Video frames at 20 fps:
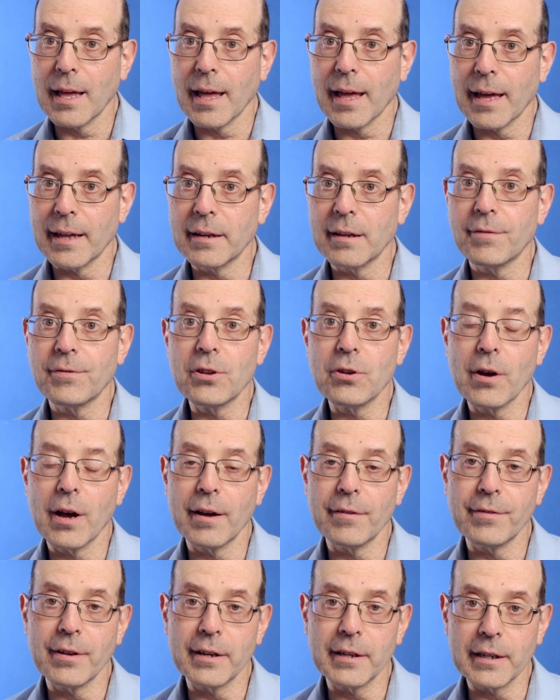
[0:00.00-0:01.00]
and if you
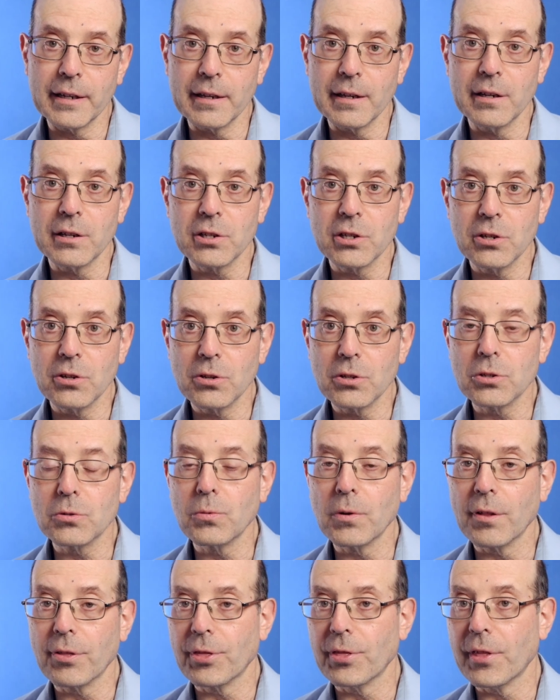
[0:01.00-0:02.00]
have any issues
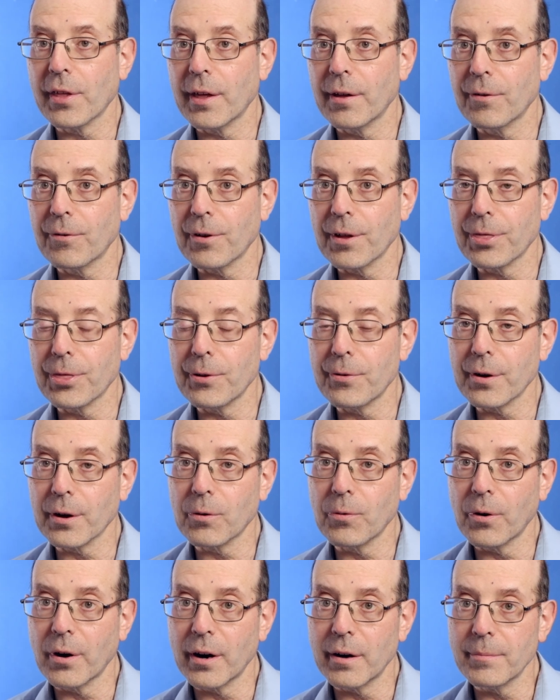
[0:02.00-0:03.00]
with the
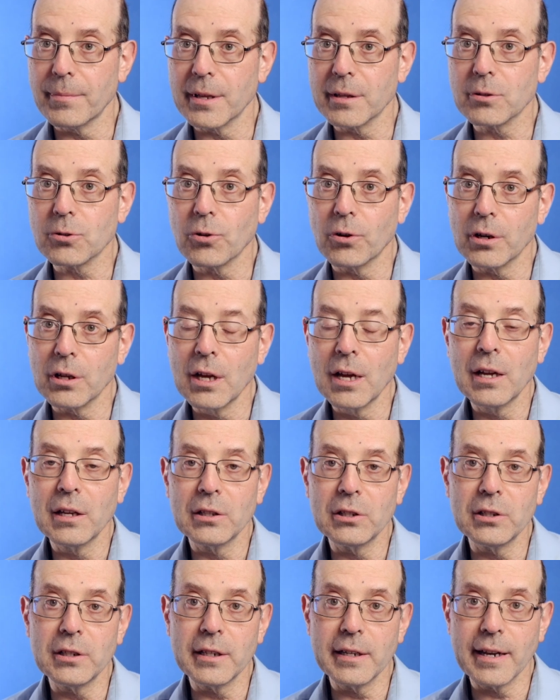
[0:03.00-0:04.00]
requirements or
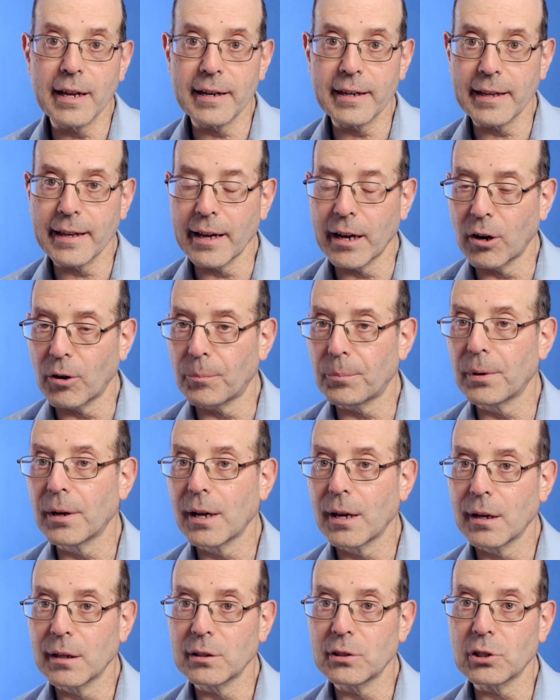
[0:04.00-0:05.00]
you need any help,
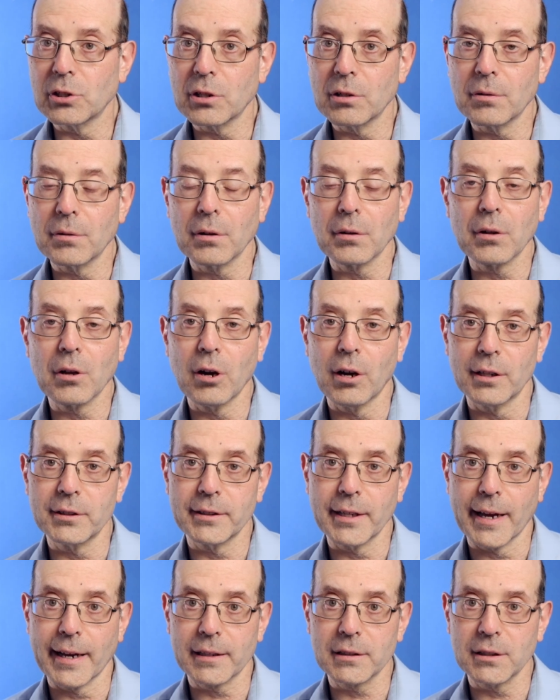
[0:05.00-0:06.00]
you can
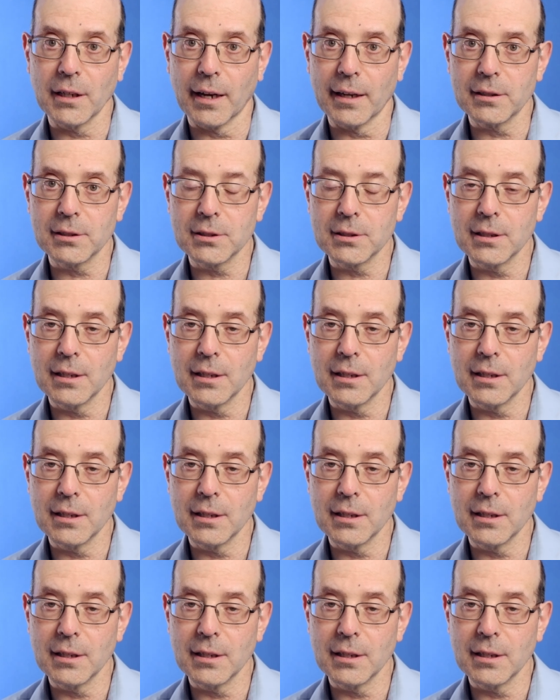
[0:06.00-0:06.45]
contact us.